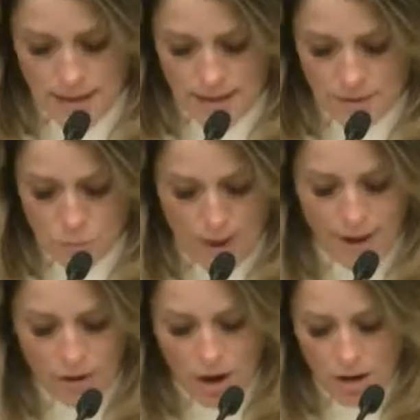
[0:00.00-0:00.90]

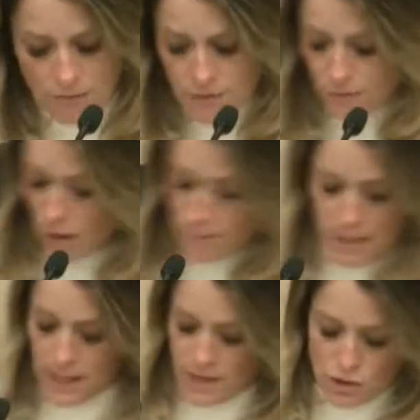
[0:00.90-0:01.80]
aware of the flood
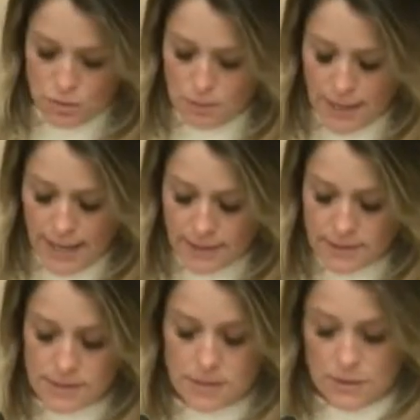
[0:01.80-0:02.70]
mitigation
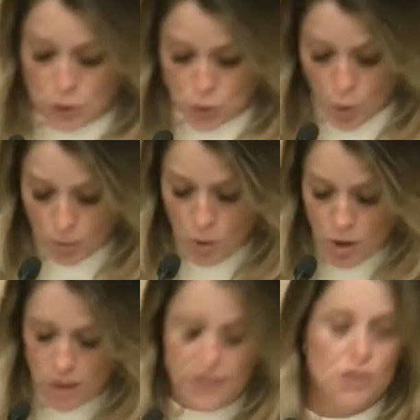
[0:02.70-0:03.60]
plans, the
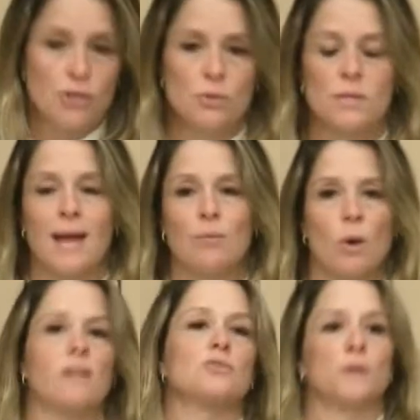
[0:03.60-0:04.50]
stormwater issues, and
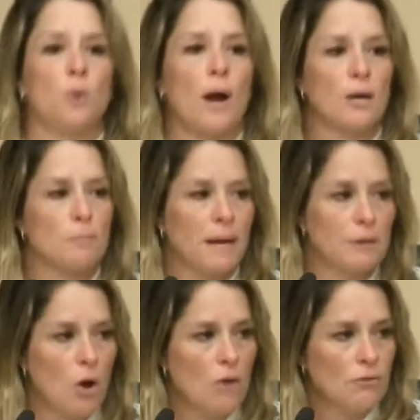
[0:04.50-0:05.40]
what is required by
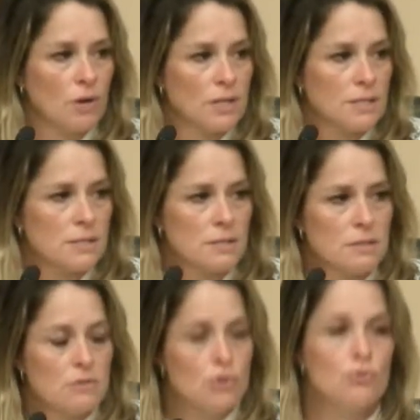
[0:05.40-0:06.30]
law for us
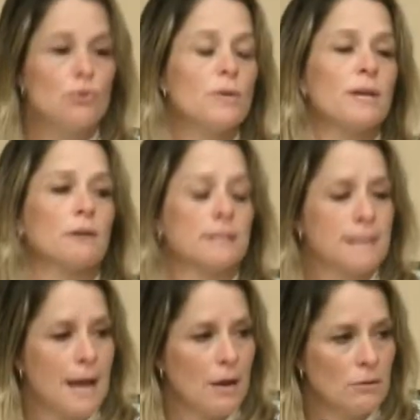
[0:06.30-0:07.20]
to do here in
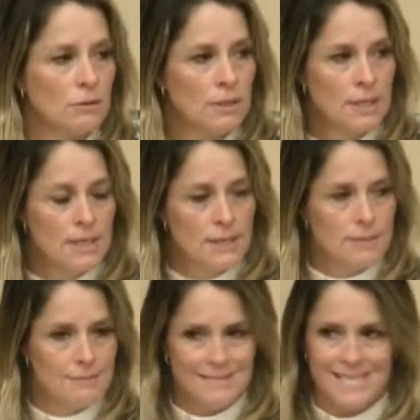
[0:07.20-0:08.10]
town
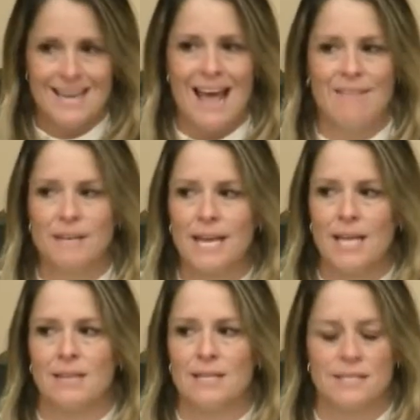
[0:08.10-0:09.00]
to navigate these